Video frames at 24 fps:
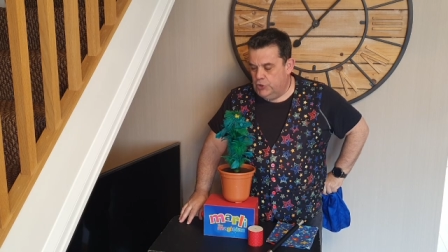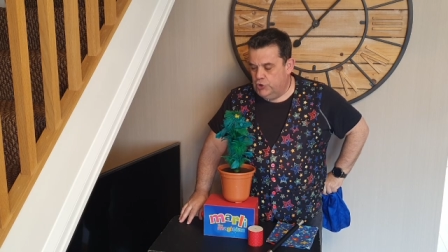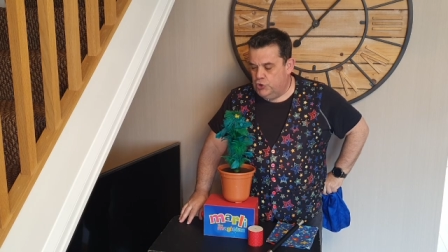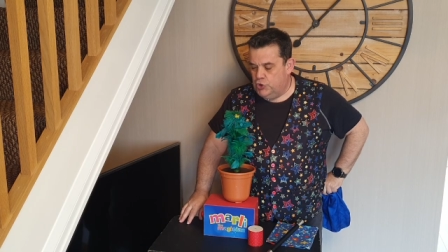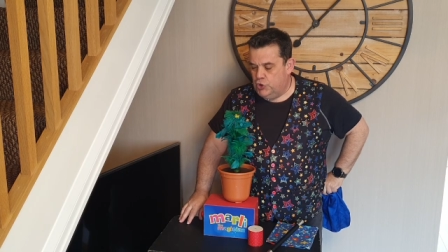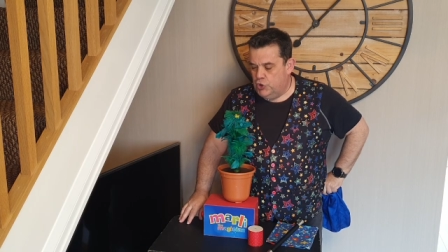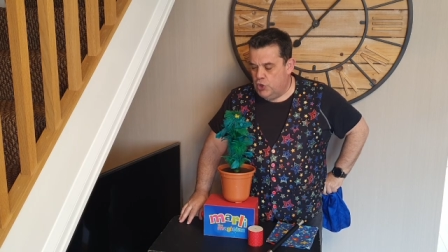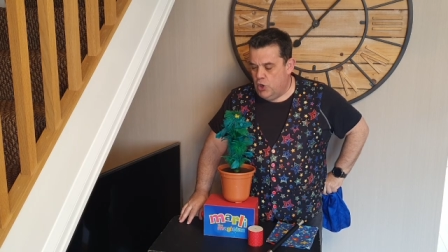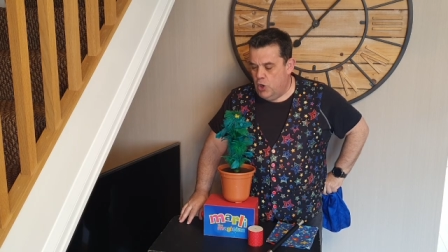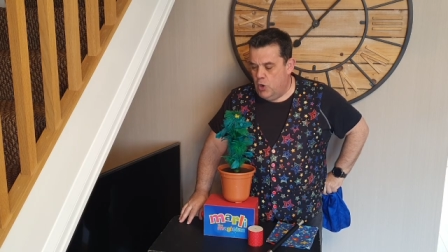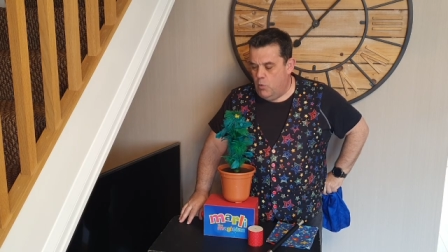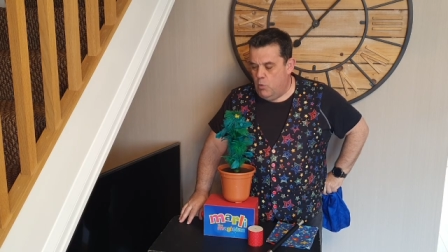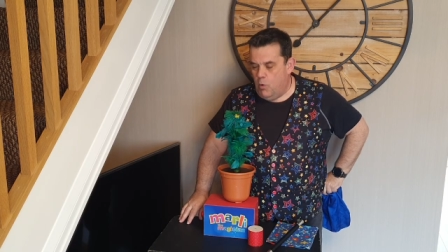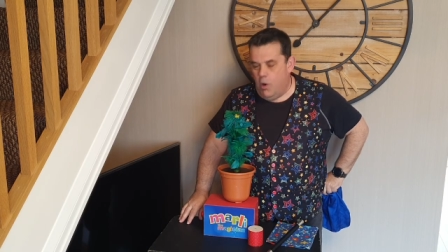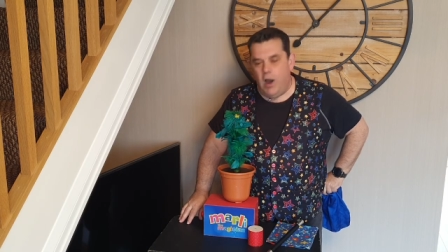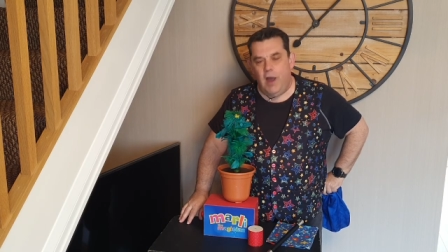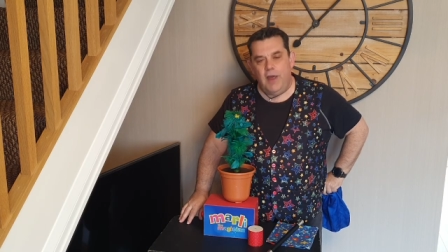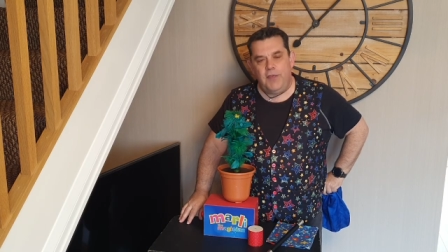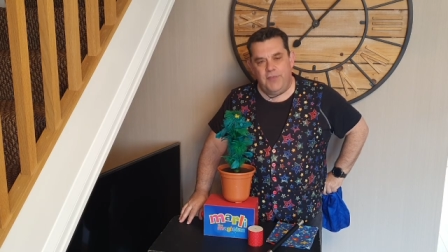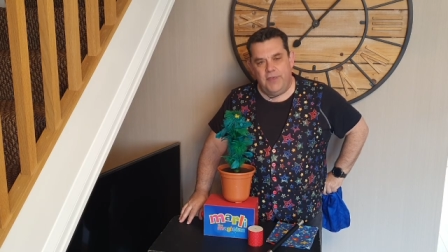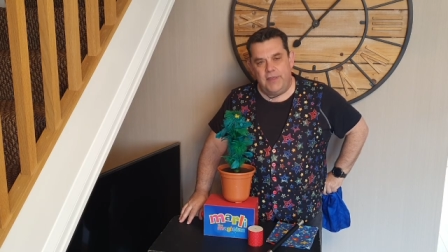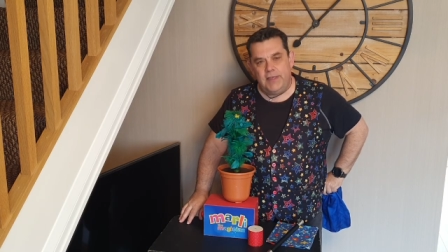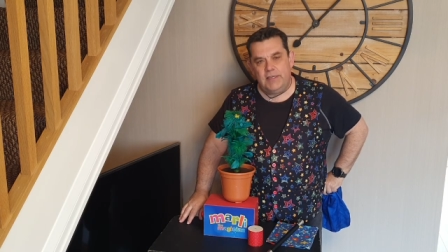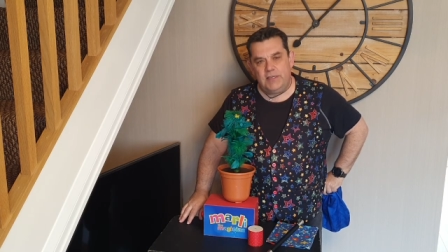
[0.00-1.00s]
Do you know what
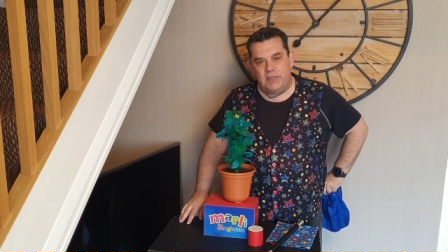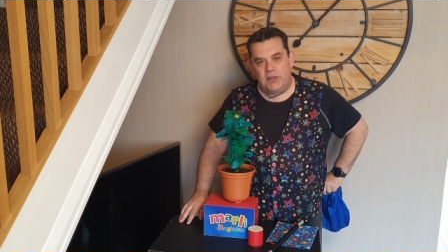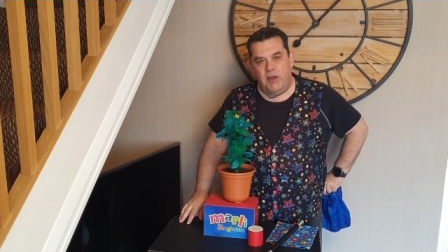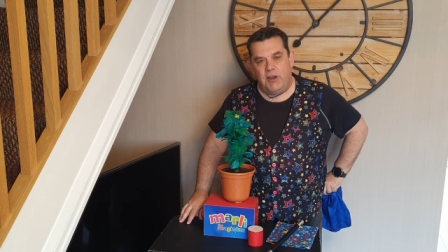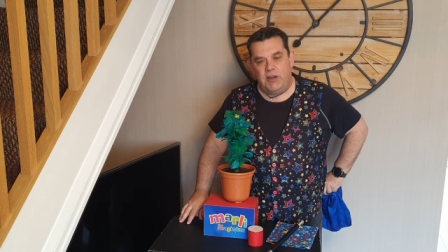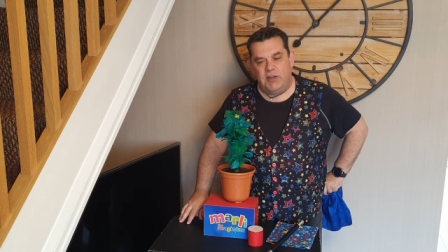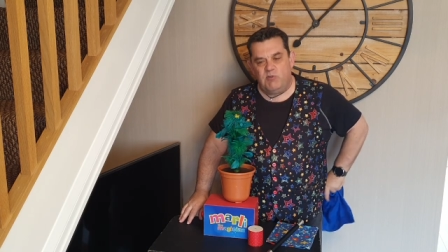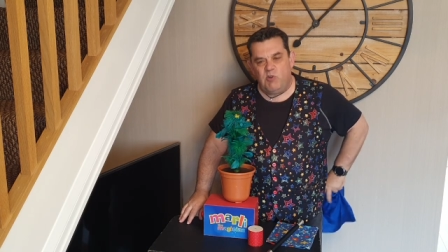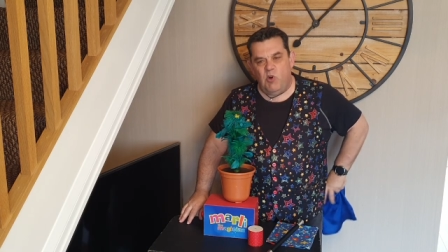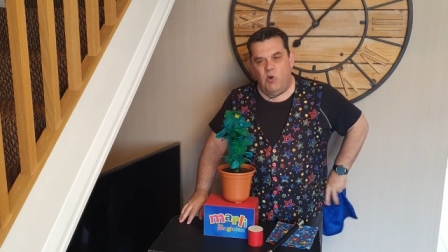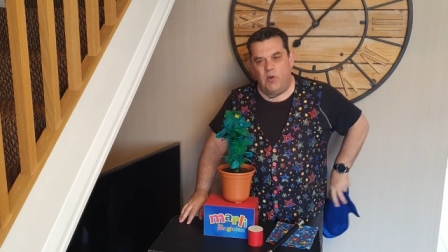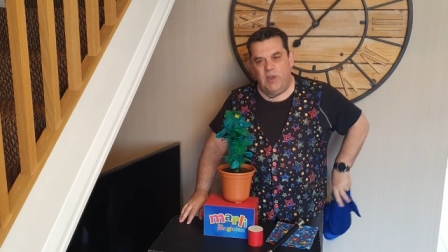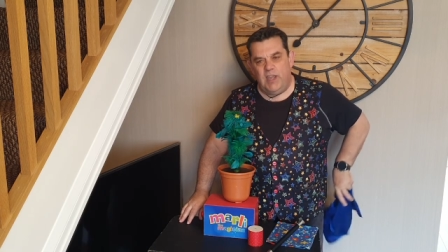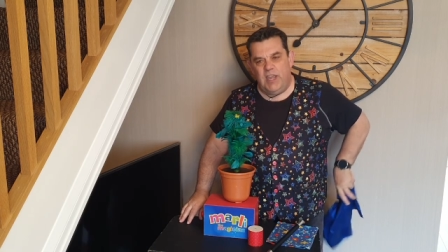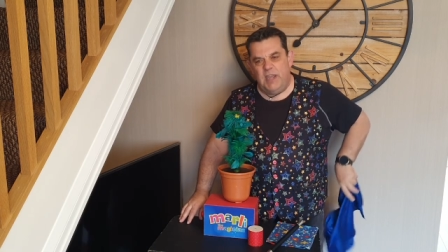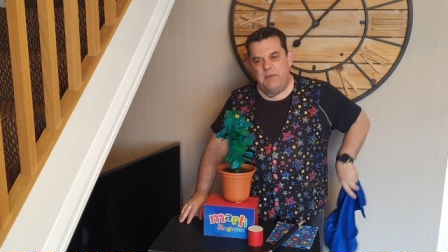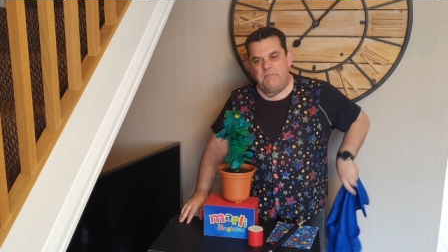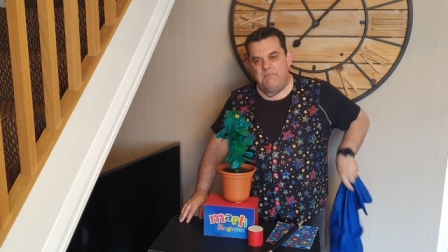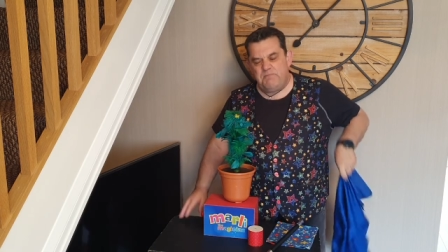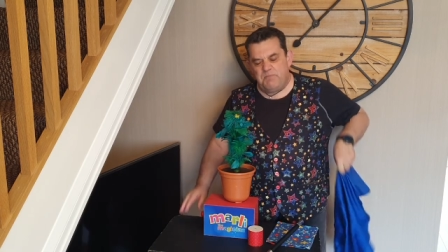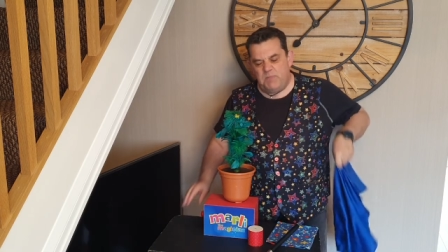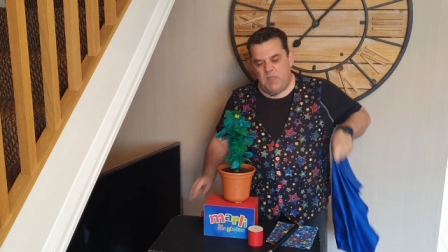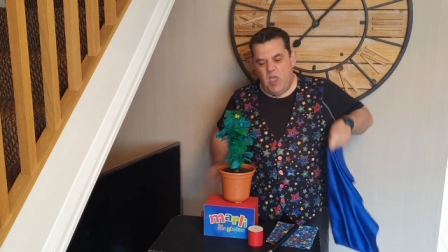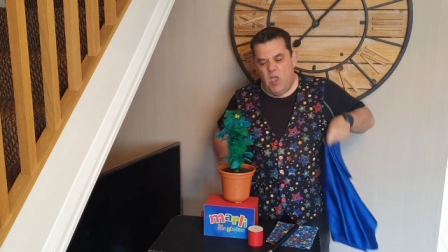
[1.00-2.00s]
I think's going wrong
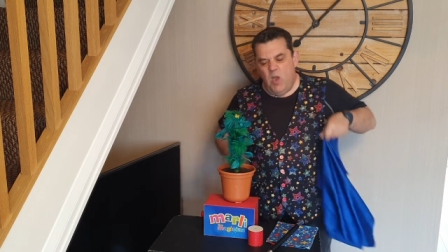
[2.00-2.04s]
here?